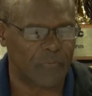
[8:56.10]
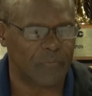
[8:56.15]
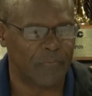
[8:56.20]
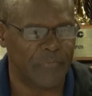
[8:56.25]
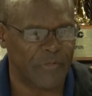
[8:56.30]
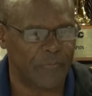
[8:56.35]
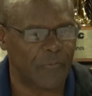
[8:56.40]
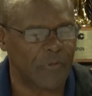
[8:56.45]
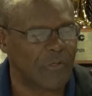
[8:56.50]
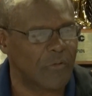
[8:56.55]

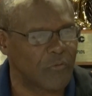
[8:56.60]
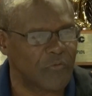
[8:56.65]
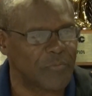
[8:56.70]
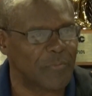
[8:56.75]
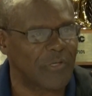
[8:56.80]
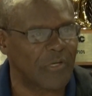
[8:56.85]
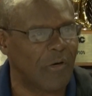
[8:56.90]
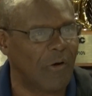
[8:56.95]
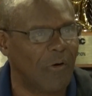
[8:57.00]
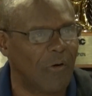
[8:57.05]
meet with Coach
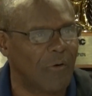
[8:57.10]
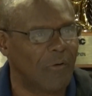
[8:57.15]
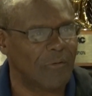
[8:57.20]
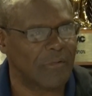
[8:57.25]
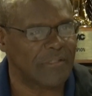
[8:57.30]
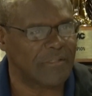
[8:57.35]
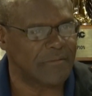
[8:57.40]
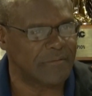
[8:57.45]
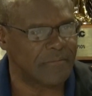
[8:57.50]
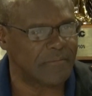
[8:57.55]

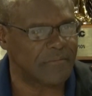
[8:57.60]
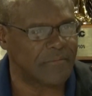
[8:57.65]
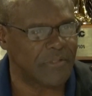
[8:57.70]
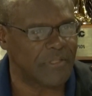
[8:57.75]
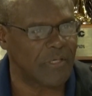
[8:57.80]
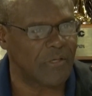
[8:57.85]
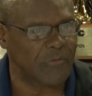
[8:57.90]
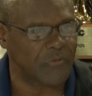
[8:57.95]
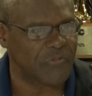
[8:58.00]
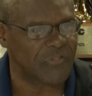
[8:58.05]
McCall and
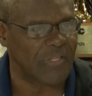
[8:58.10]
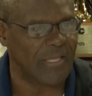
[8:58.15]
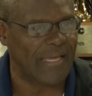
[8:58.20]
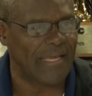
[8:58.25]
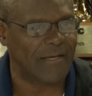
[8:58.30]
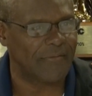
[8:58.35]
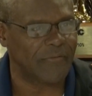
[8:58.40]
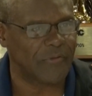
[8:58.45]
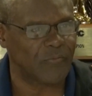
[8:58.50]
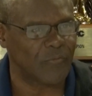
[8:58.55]
the other
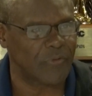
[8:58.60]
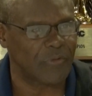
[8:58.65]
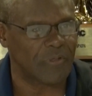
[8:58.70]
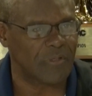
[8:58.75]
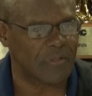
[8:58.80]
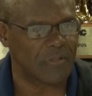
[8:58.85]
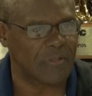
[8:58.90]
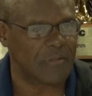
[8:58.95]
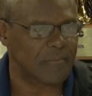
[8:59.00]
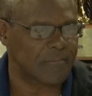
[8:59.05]
staff, and we're
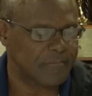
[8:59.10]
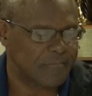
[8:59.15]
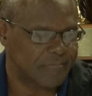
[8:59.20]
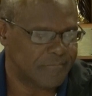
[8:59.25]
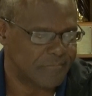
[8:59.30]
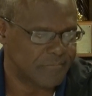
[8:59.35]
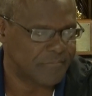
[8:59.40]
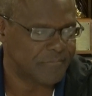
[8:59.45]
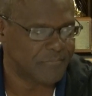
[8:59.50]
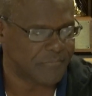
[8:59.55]
gonna,
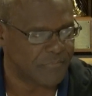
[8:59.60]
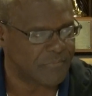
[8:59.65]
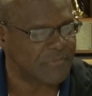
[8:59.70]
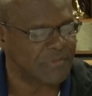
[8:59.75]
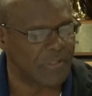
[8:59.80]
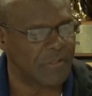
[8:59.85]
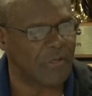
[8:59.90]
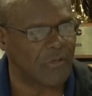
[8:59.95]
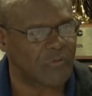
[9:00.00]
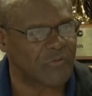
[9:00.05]

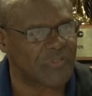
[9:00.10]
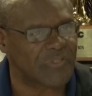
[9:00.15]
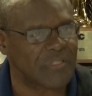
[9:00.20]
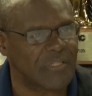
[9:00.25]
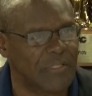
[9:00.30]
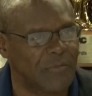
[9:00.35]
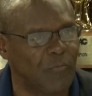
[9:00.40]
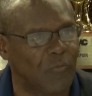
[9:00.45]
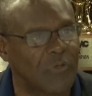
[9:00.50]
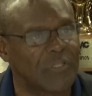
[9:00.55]

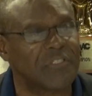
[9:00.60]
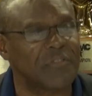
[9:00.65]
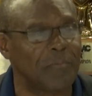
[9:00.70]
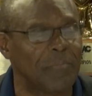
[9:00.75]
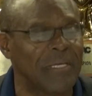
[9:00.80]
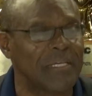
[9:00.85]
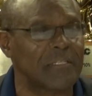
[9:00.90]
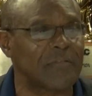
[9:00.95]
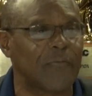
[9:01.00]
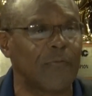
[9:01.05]
see what's
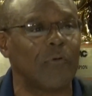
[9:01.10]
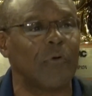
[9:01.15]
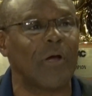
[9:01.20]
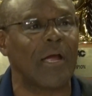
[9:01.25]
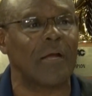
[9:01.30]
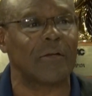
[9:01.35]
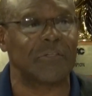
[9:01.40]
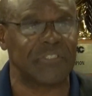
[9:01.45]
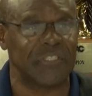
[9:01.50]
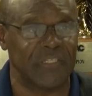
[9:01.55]
best for
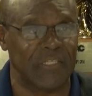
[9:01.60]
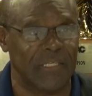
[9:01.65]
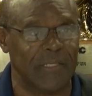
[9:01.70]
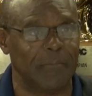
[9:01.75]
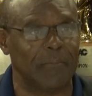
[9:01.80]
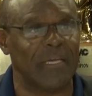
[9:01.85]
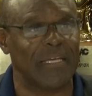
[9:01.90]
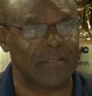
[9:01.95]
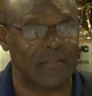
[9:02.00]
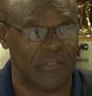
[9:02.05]
our
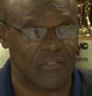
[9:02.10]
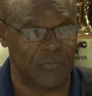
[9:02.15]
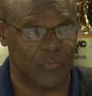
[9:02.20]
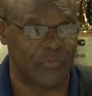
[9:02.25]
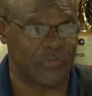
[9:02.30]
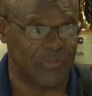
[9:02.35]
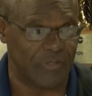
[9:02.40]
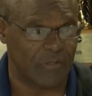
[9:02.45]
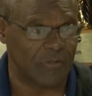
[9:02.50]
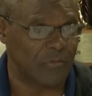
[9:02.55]
team at this
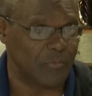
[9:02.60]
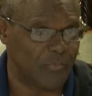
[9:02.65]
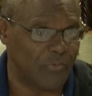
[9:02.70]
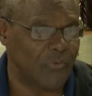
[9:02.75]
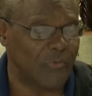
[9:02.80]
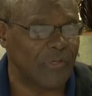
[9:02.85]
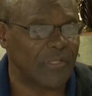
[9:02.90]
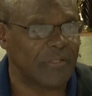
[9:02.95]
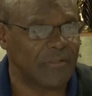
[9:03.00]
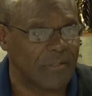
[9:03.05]
particular
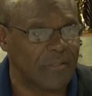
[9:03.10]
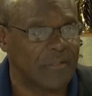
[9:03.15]
point.